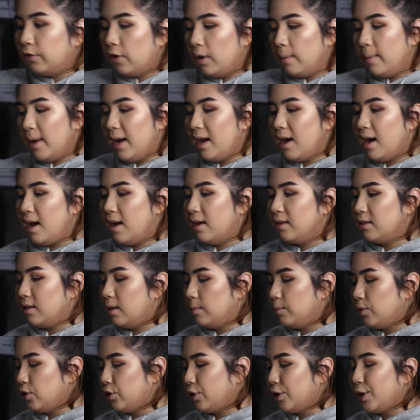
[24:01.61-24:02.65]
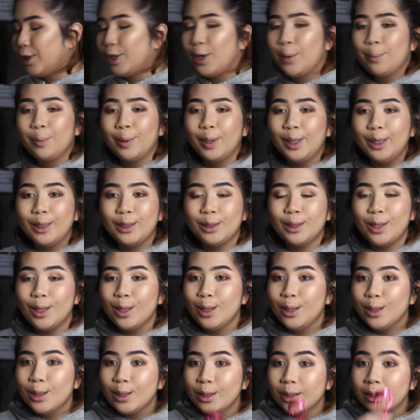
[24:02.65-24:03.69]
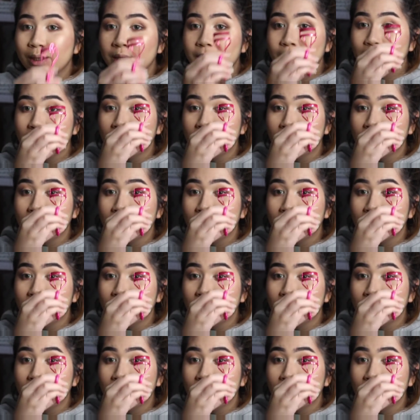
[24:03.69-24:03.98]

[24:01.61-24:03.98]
for my eyes, I'm just gonna complete the look.